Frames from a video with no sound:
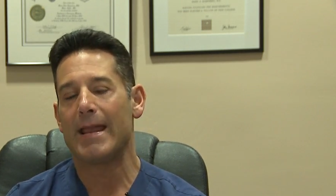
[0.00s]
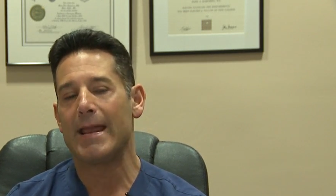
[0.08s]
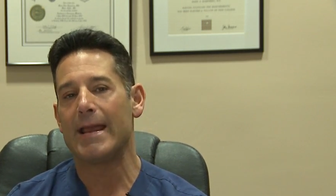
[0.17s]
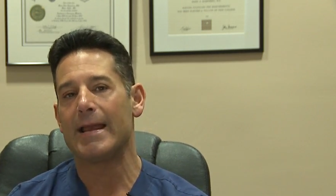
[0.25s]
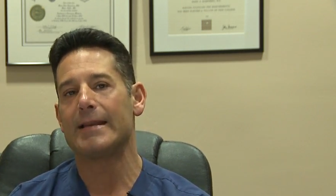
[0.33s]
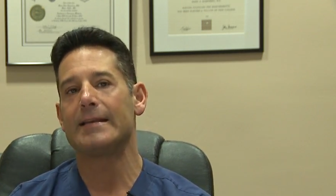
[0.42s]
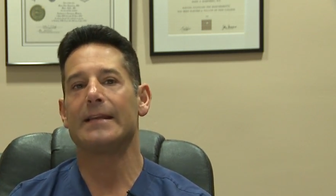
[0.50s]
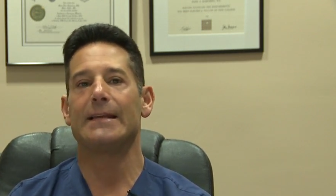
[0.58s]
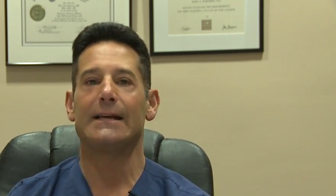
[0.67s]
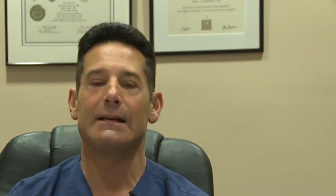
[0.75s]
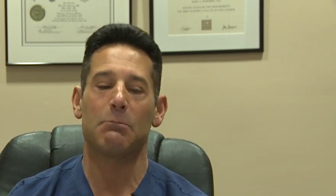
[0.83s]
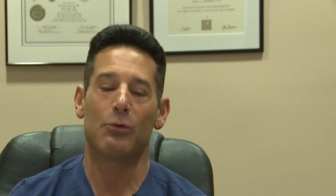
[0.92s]
And
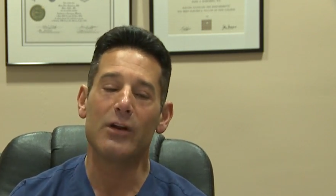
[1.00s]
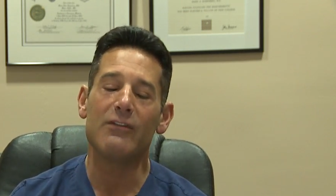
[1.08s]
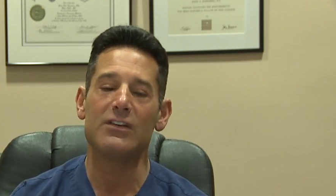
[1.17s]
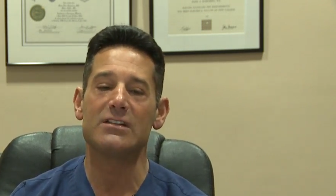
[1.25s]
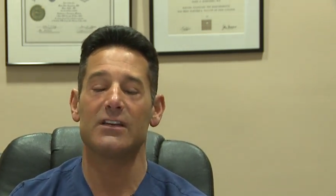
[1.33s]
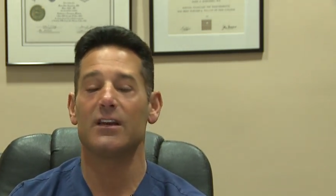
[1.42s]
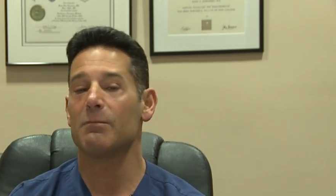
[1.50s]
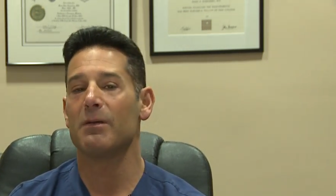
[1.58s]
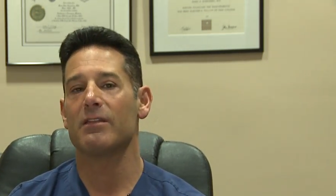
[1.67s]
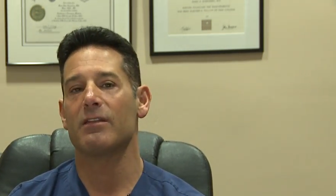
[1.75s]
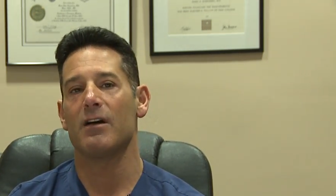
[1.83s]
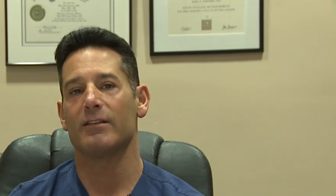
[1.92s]
previously it
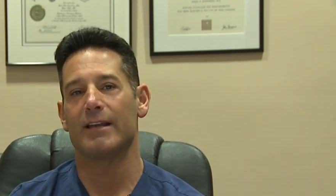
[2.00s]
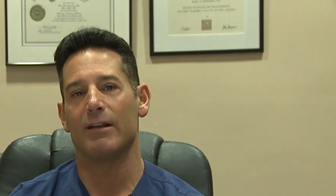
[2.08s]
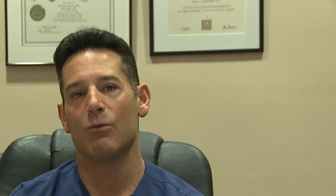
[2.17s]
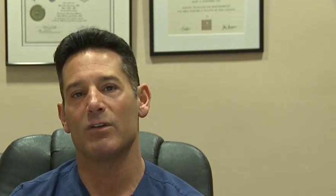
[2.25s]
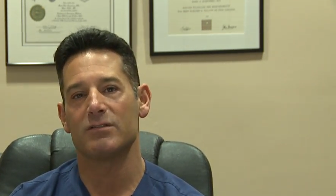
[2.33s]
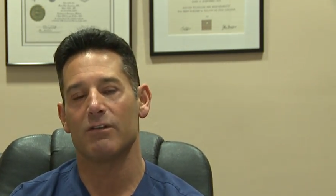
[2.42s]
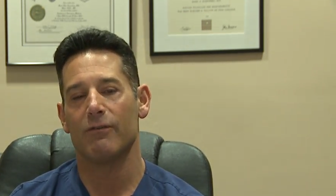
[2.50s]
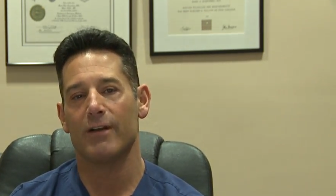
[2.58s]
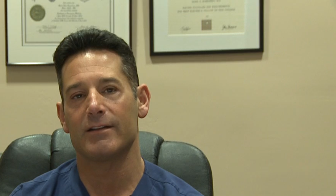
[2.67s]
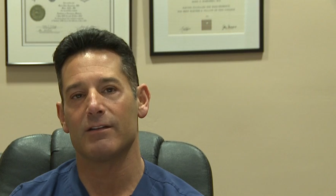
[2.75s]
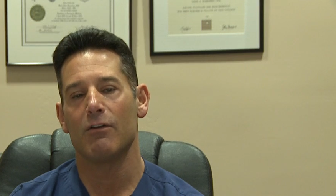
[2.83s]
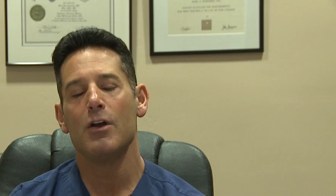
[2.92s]
had been thought that it wasn't
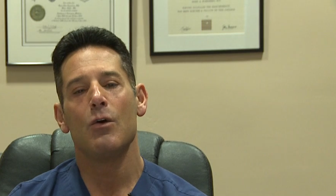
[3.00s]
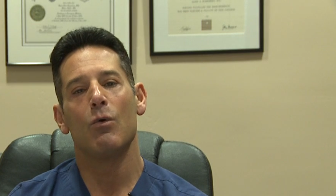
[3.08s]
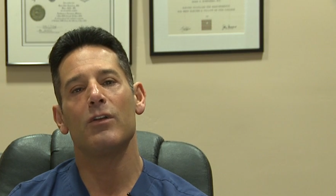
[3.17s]
effective.